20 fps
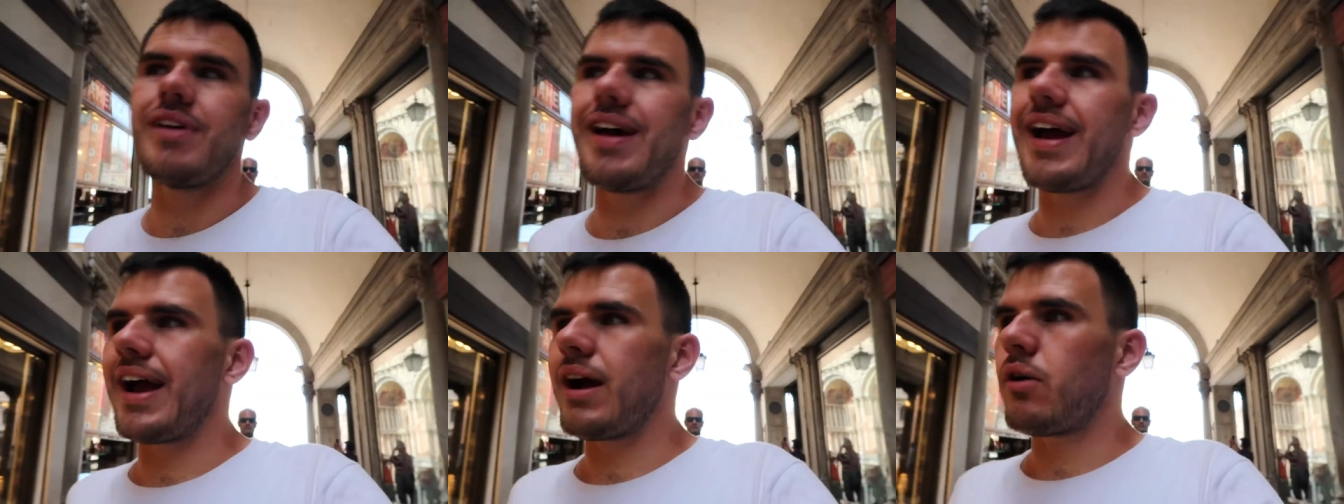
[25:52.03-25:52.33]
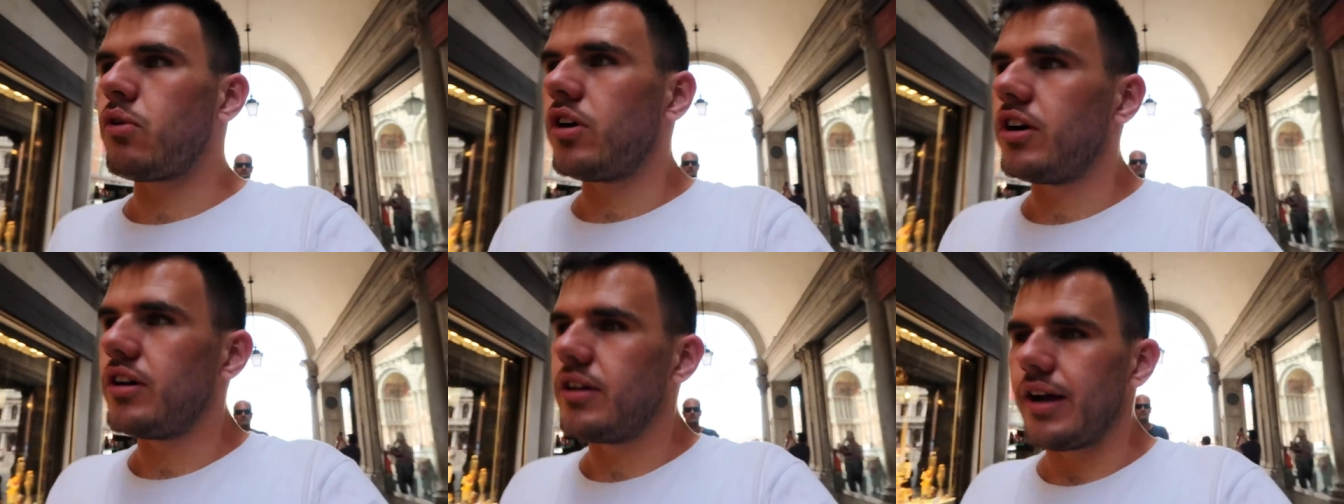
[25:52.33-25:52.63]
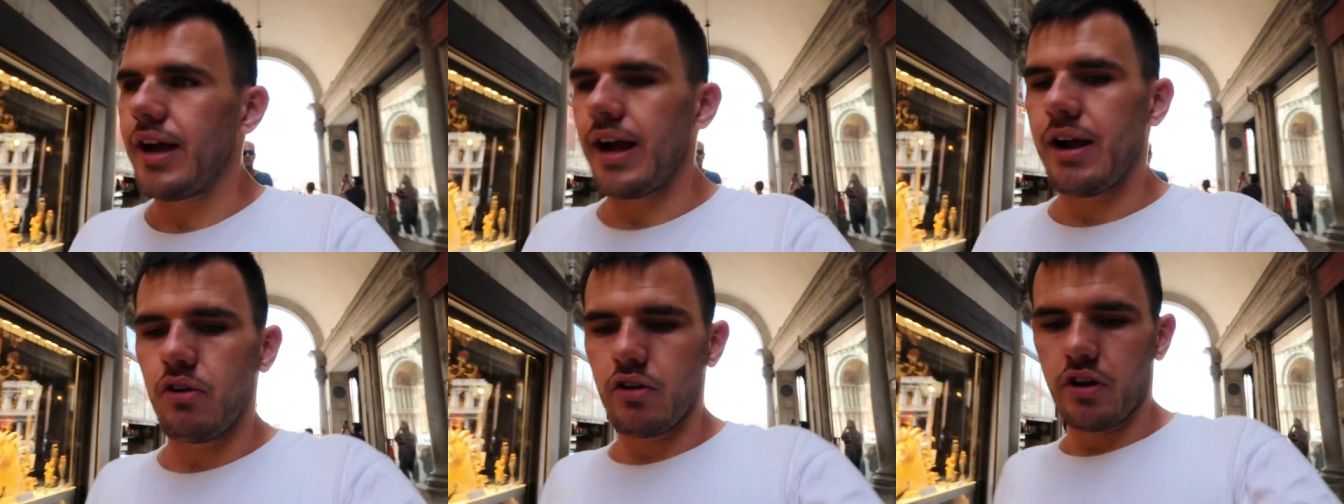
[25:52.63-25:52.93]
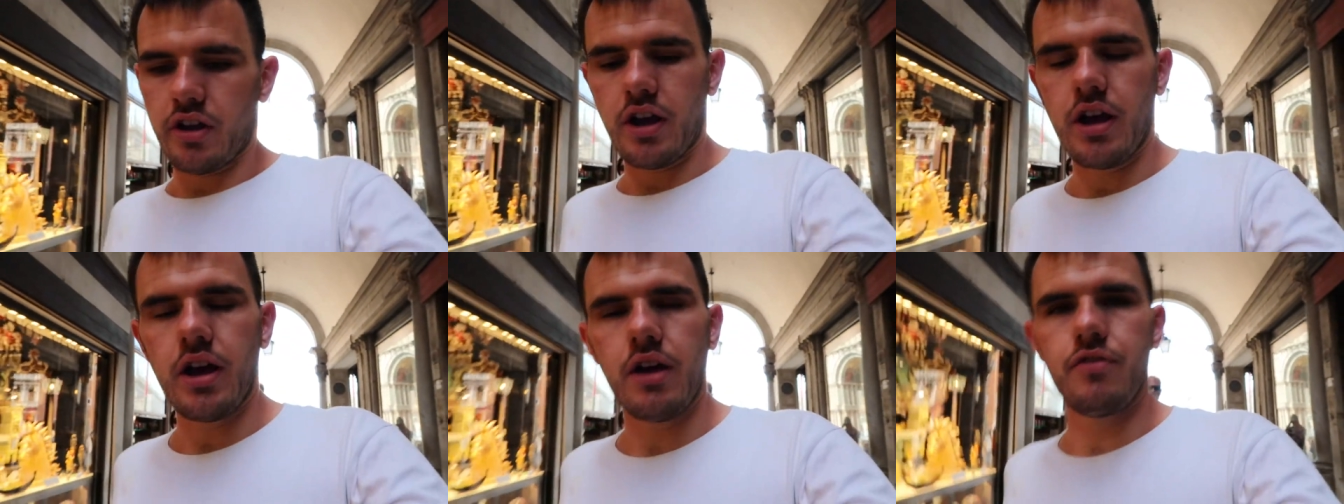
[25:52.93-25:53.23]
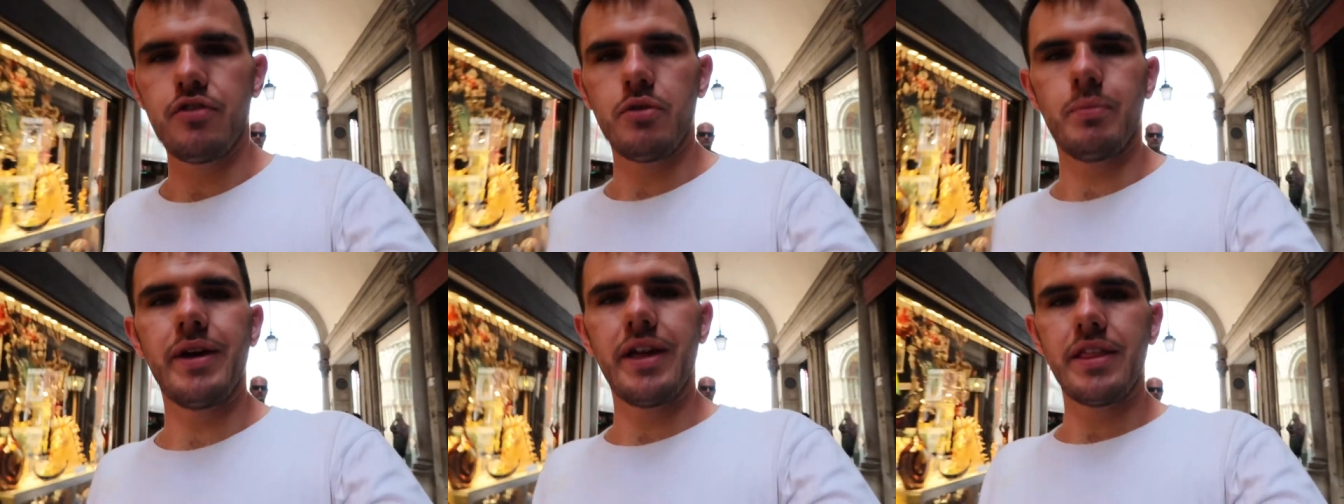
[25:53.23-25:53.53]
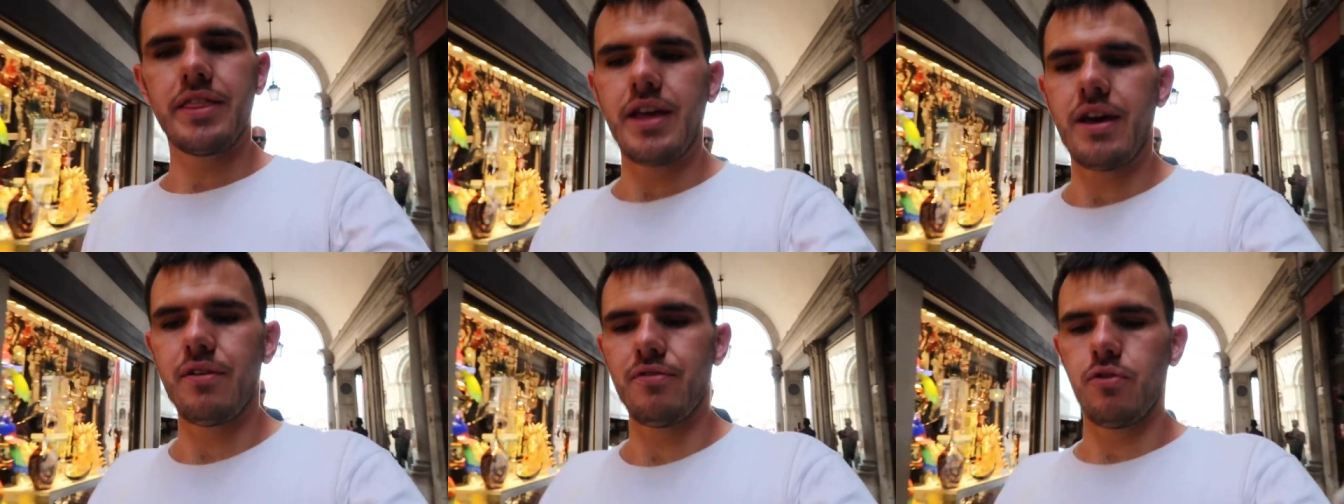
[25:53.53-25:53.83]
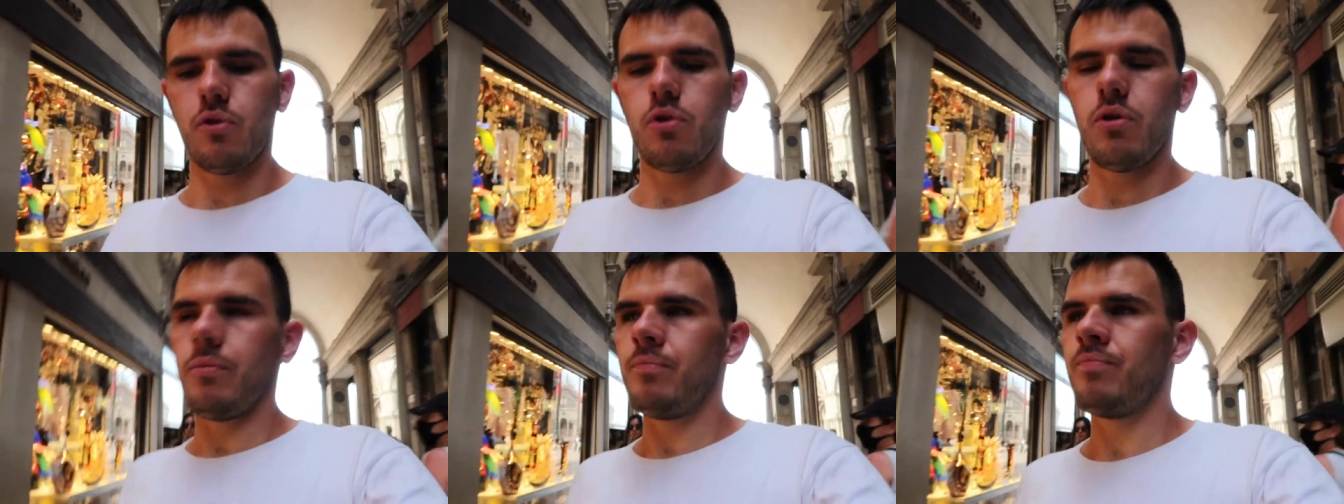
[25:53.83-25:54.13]
Hour, hour and a half you'll be in there
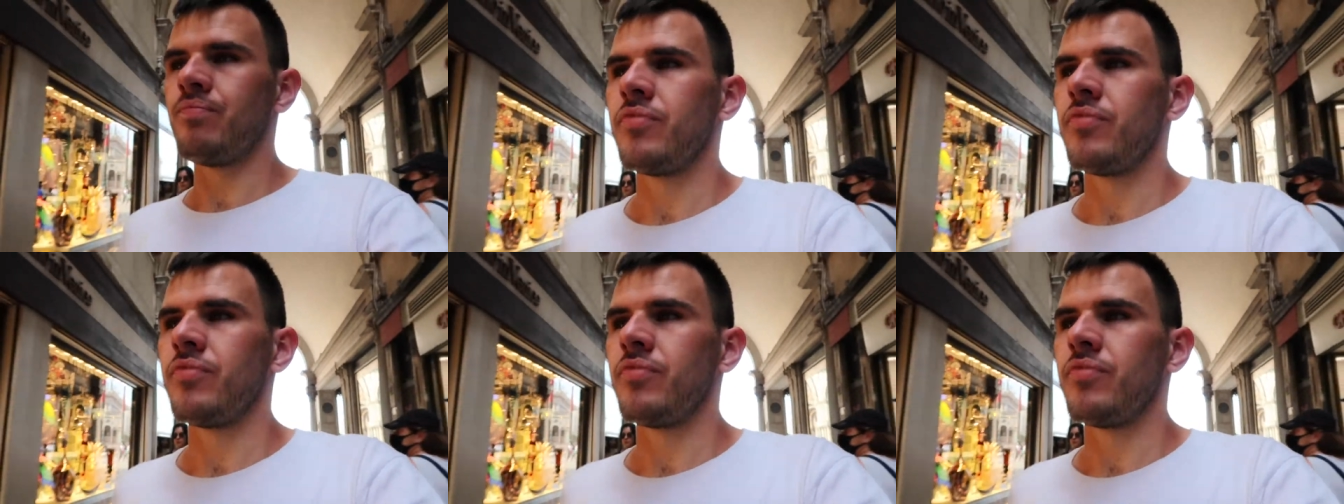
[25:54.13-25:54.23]
for,